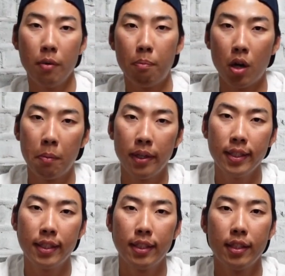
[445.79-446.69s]

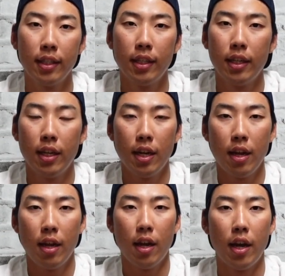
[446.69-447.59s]
barbless,
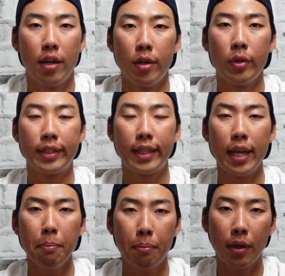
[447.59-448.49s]
no escape.